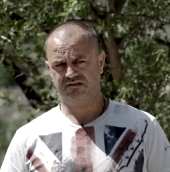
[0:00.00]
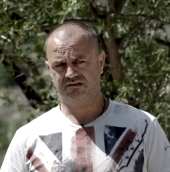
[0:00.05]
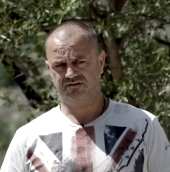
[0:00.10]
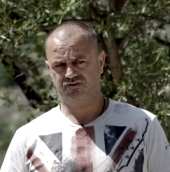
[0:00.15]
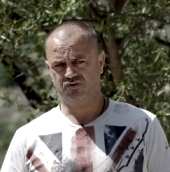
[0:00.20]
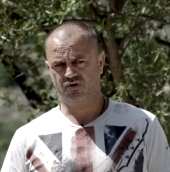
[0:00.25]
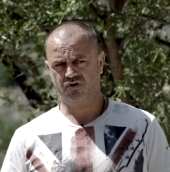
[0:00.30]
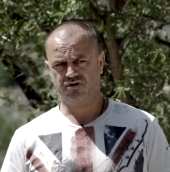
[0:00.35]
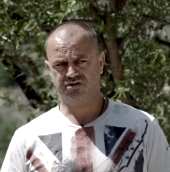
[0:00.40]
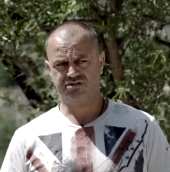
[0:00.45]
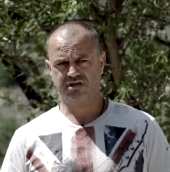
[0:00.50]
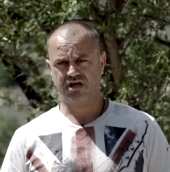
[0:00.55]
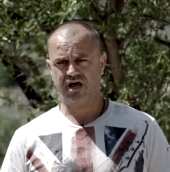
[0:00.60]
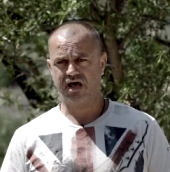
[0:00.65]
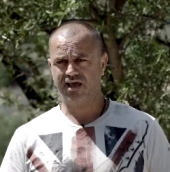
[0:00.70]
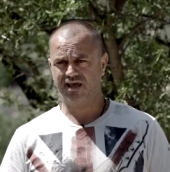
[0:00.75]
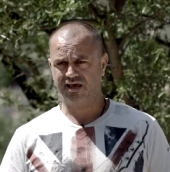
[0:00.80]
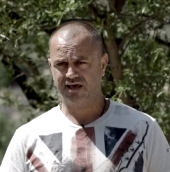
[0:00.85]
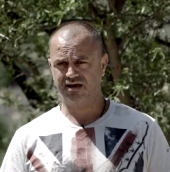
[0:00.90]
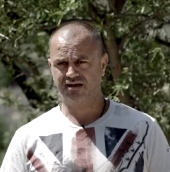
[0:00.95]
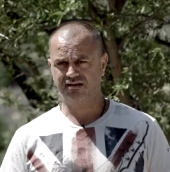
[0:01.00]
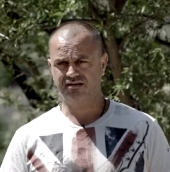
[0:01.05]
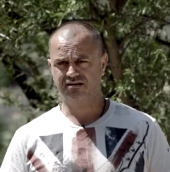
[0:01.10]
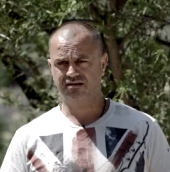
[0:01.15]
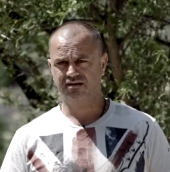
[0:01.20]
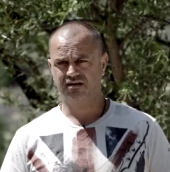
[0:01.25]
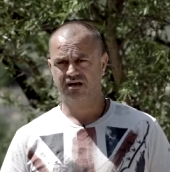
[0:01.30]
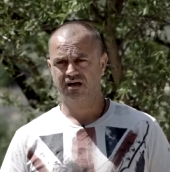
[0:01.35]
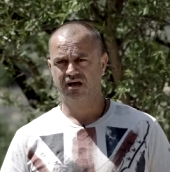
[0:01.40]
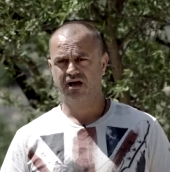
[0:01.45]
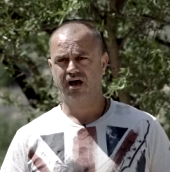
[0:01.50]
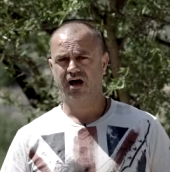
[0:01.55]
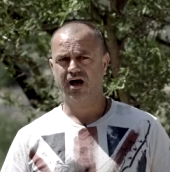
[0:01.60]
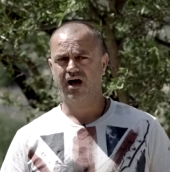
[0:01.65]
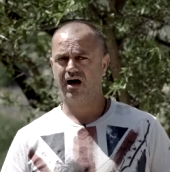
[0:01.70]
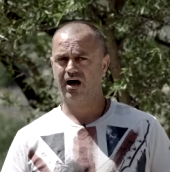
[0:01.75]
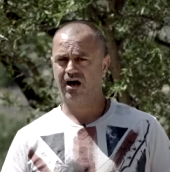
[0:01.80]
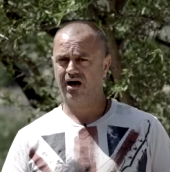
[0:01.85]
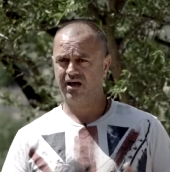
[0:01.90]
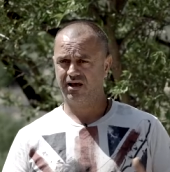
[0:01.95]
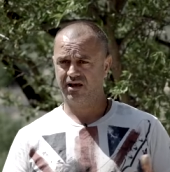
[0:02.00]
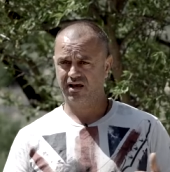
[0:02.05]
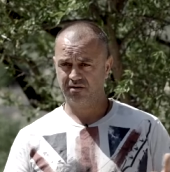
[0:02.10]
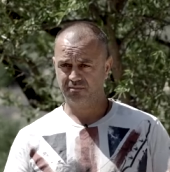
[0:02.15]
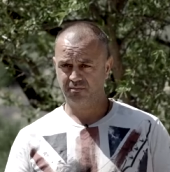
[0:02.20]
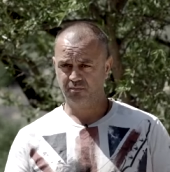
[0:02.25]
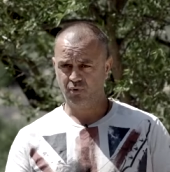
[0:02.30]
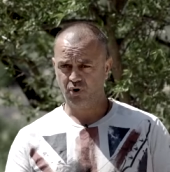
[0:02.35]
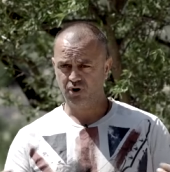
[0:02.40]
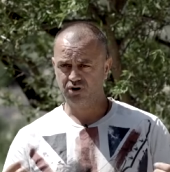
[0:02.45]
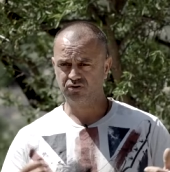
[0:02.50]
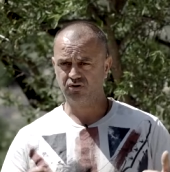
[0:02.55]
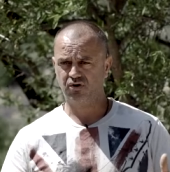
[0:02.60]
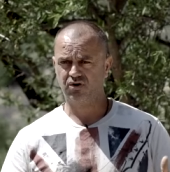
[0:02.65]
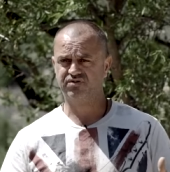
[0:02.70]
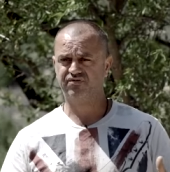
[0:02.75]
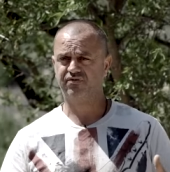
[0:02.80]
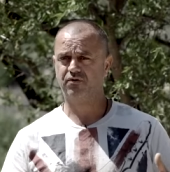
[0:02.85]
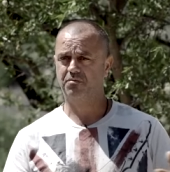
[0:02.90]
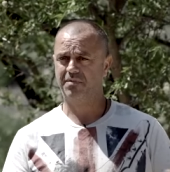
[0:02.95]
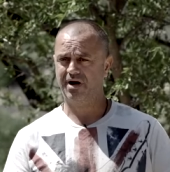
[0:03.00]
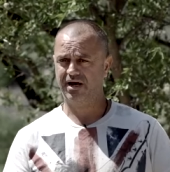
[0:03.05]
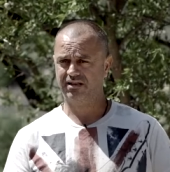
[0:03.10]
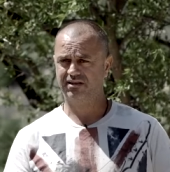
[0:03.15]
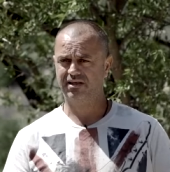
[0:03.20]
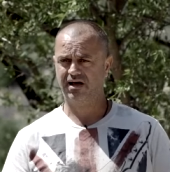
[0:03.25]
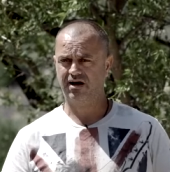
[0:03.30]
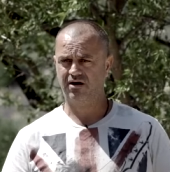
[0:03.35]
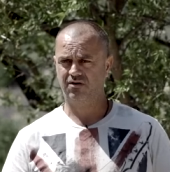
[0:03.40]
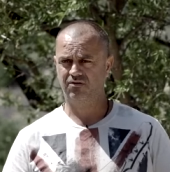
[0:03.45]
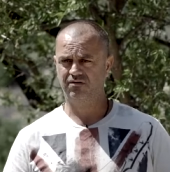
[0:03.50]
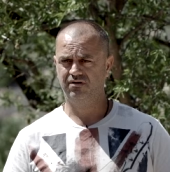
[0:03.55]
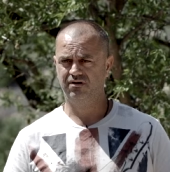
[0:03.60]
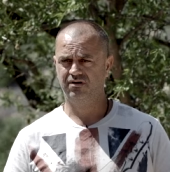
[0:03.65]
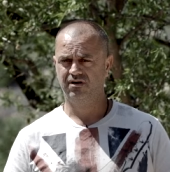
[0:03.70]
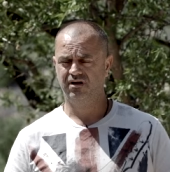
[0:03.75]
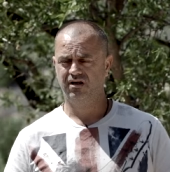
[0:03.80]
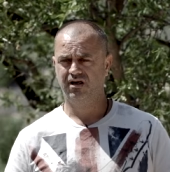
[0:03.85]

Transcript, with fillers: dogs I had, I help more dogs from my town,